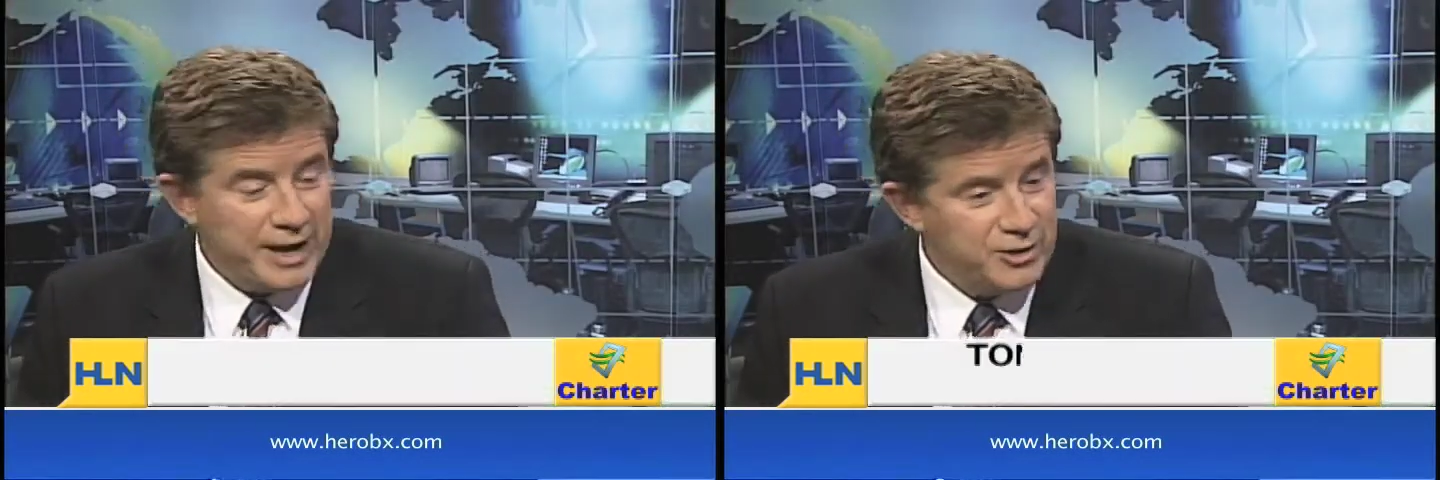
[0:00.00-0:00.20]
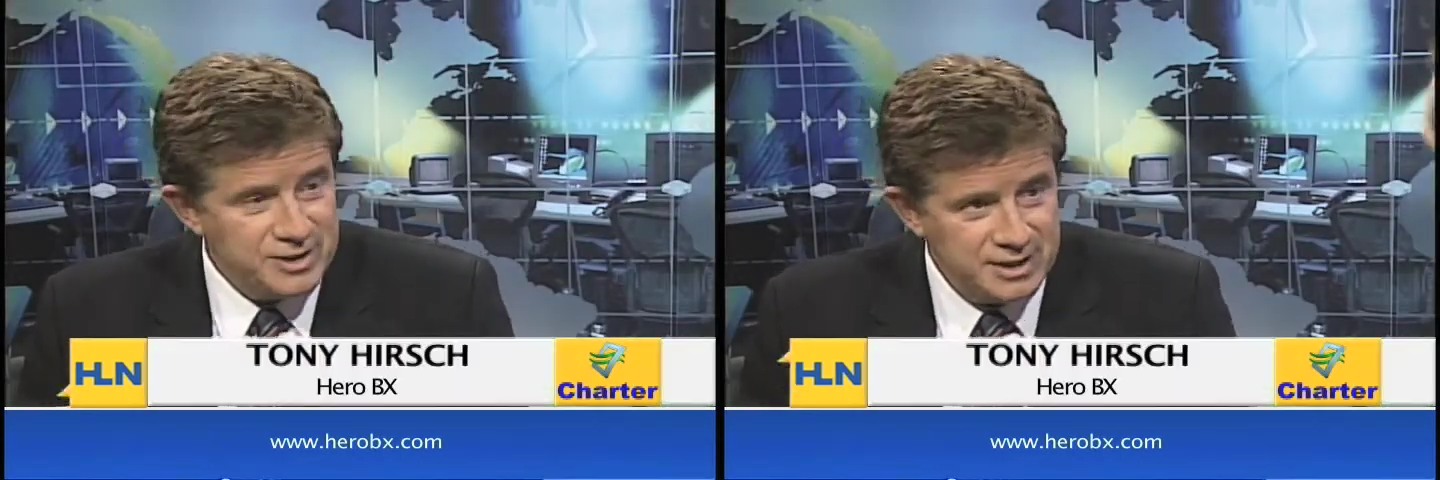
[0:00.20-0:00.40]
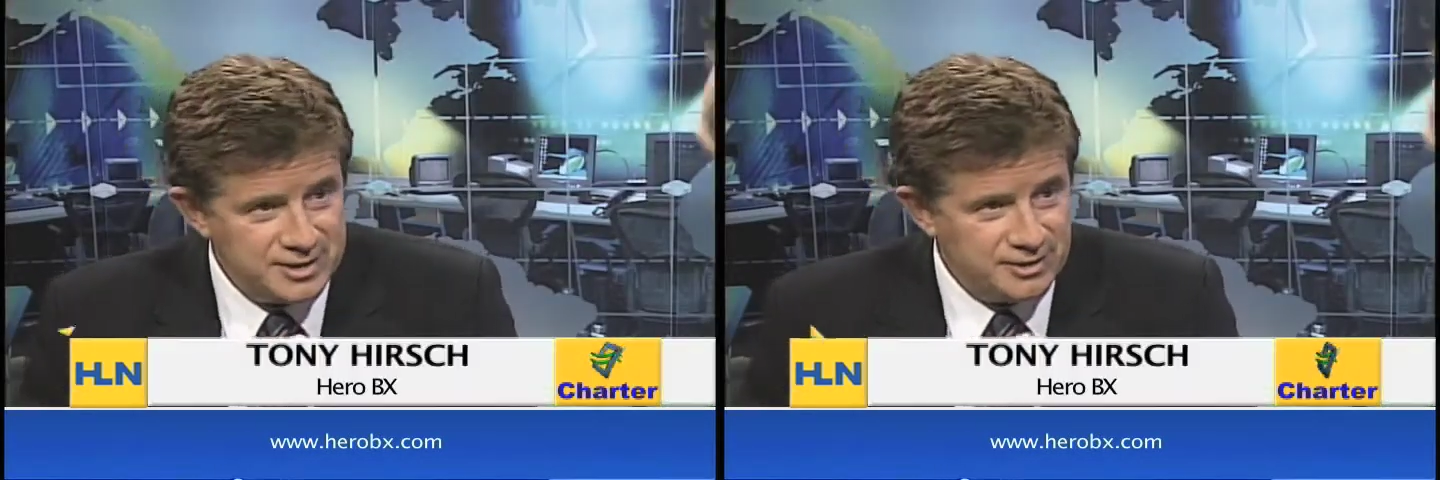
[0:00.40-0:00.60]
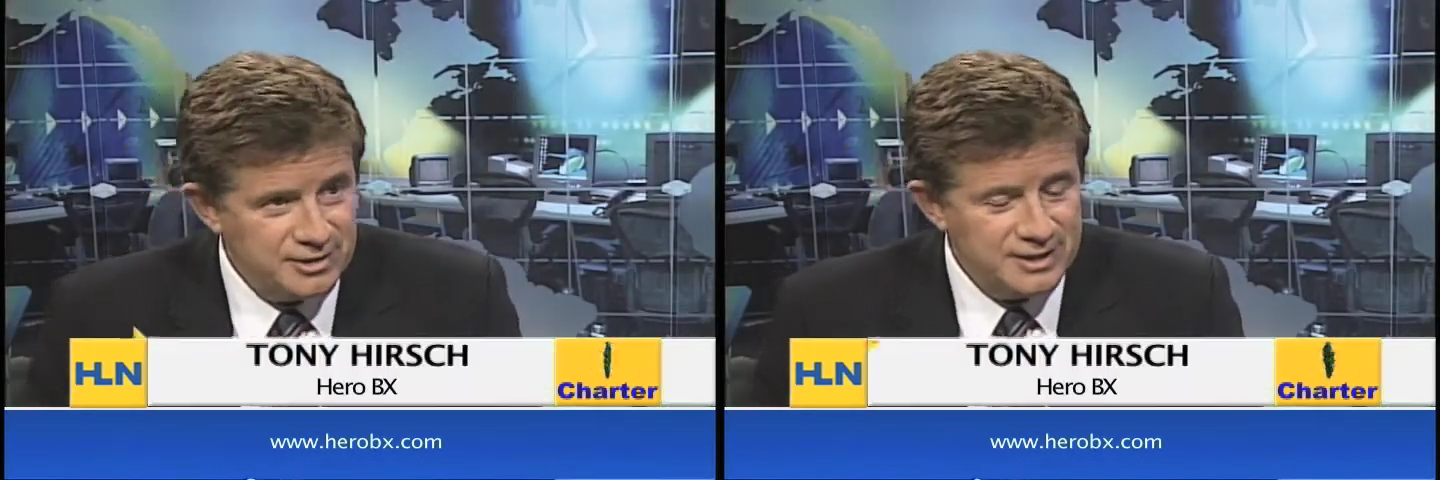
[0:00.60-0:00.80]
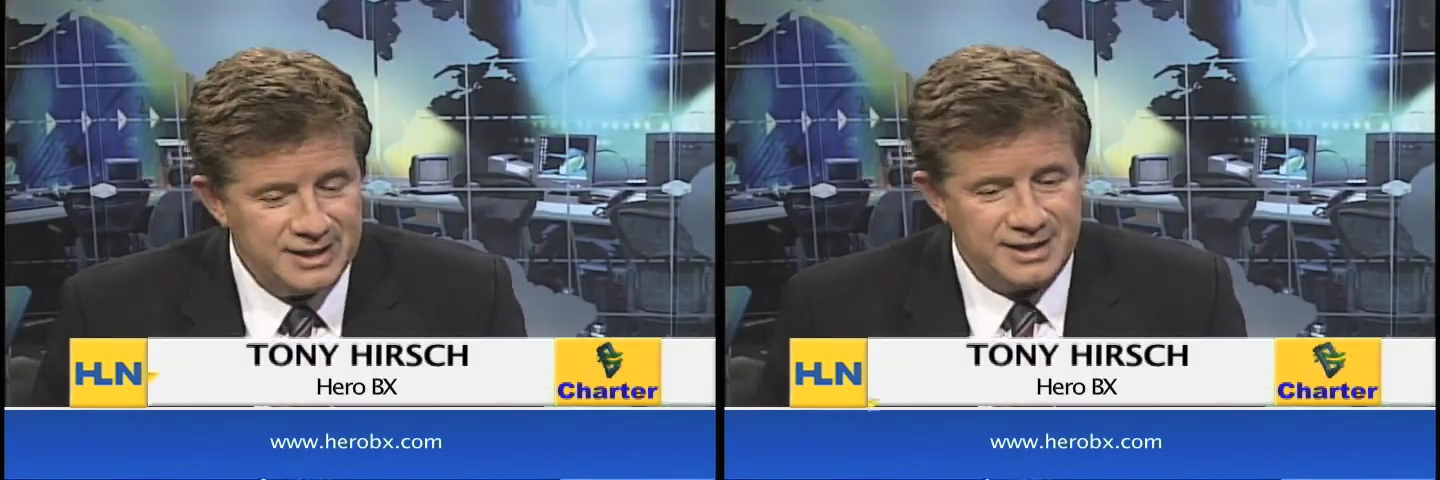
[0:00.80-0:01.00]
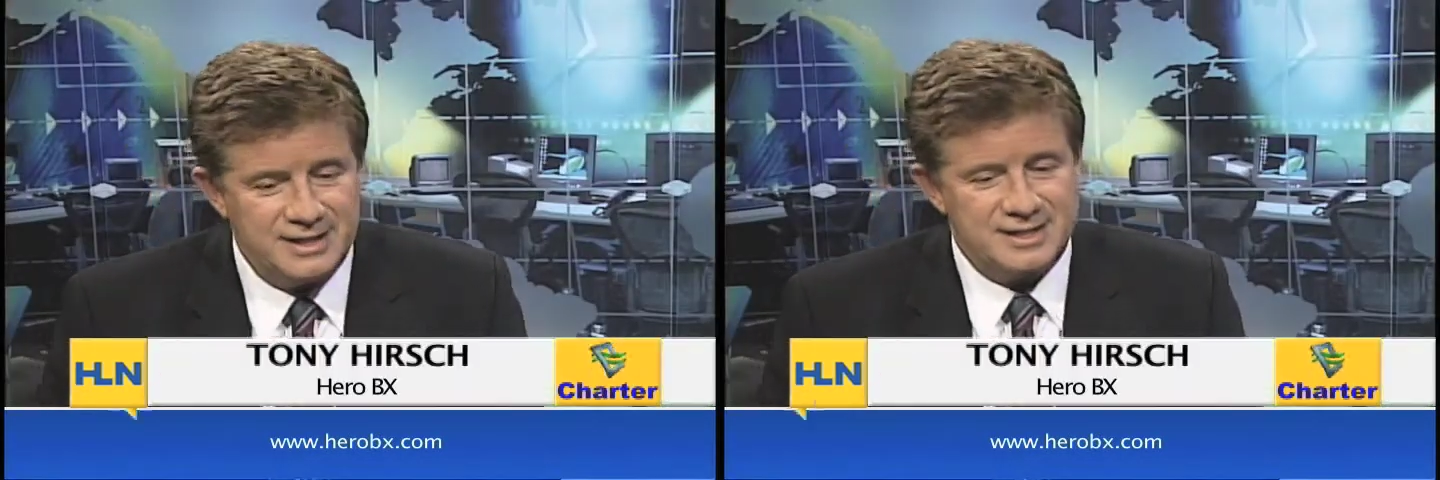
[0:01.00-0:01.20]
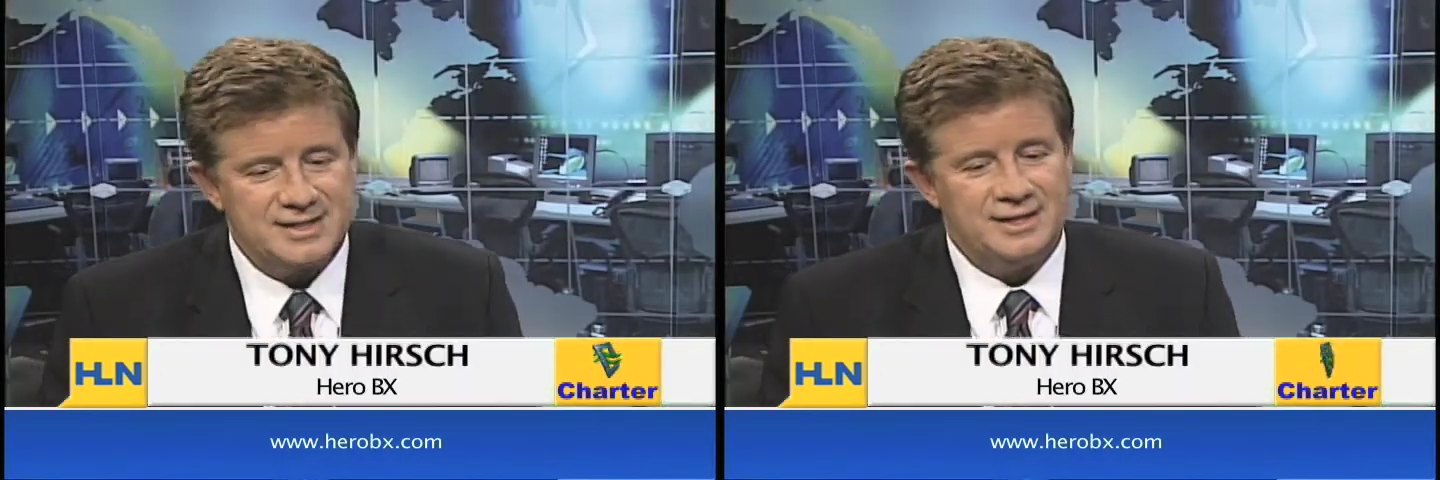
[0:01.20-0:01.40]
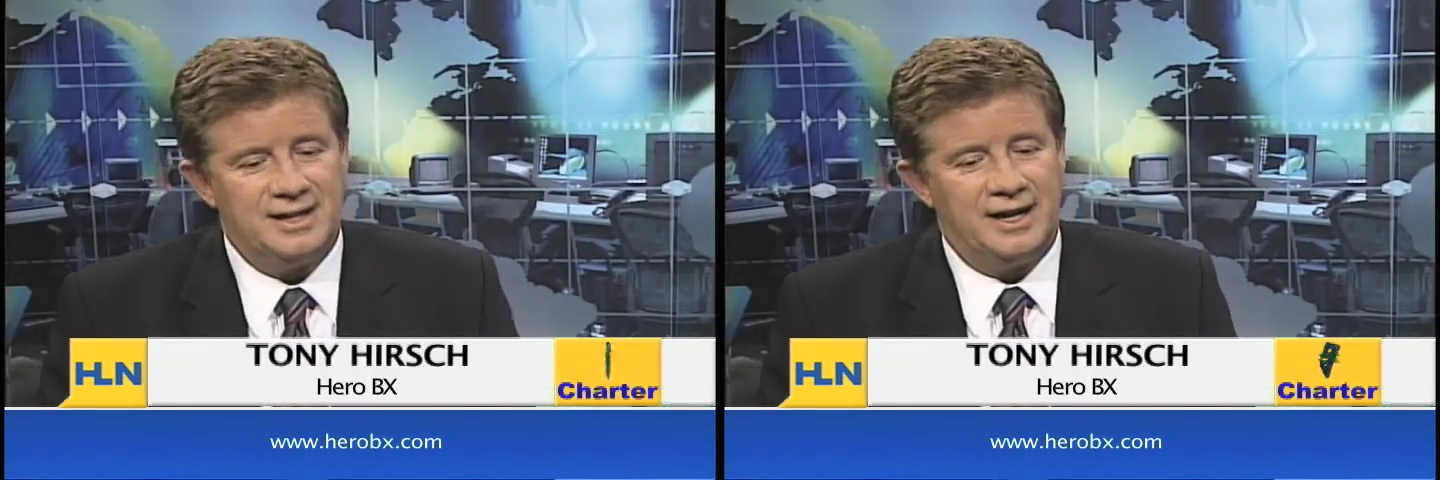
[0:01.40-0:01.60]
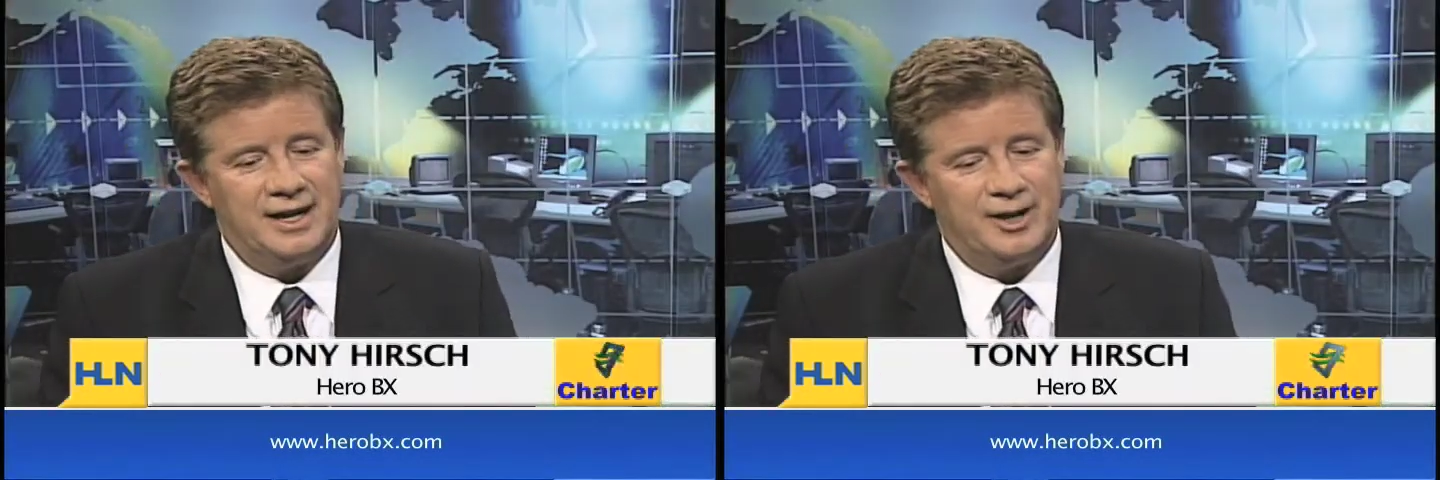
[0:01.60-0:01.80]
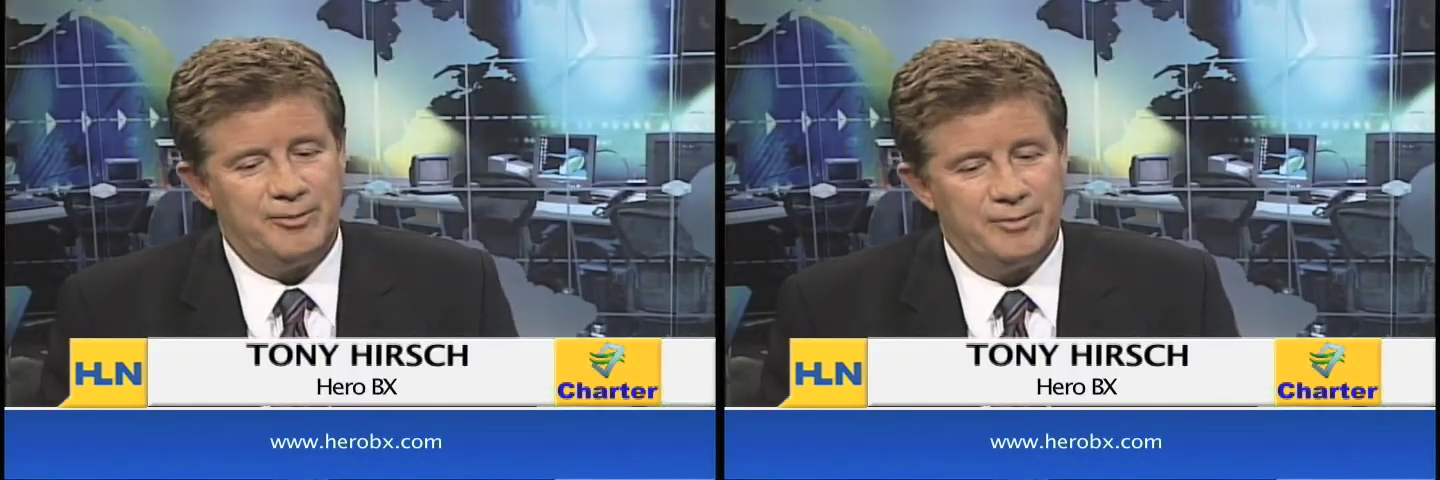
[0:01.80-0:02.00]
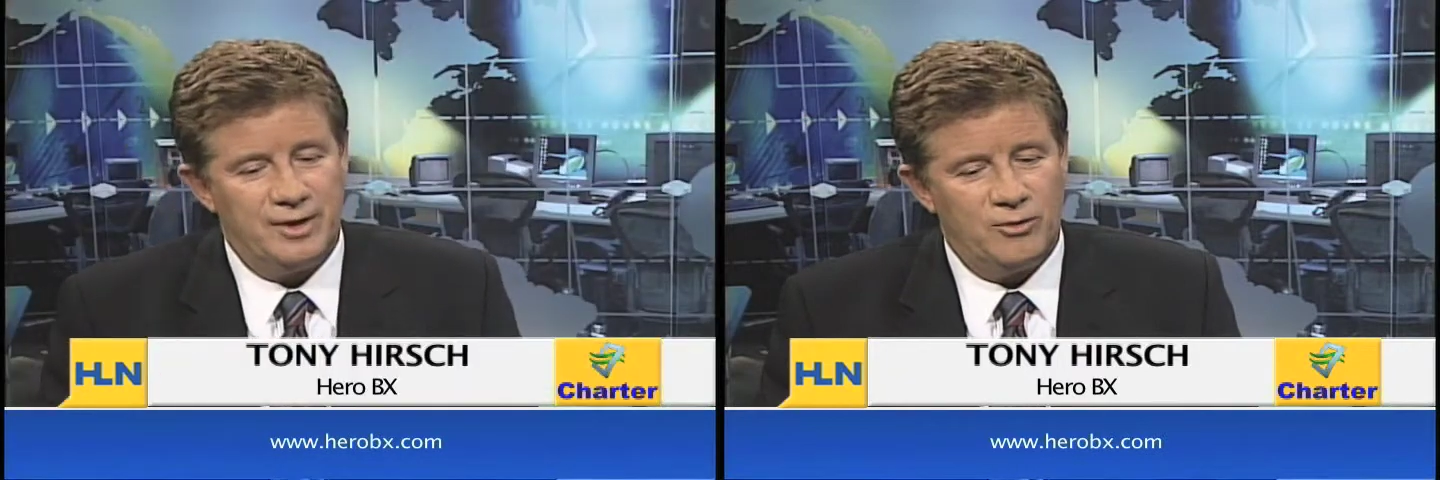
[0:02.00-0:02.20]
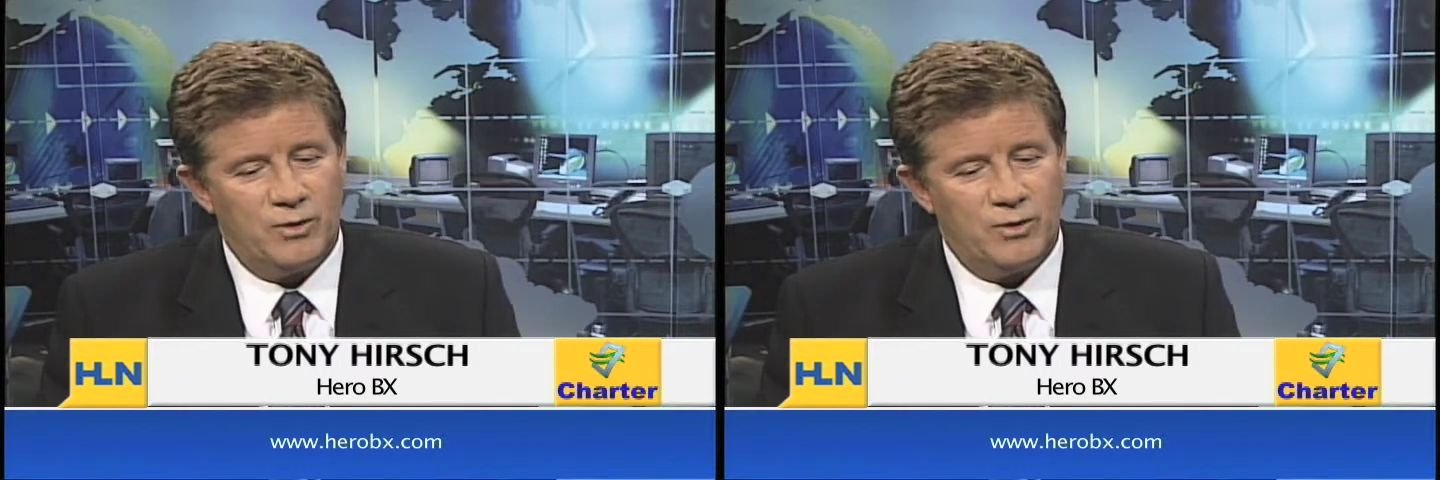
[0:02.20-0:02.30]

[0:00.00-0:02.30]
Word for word: biodiesel is um,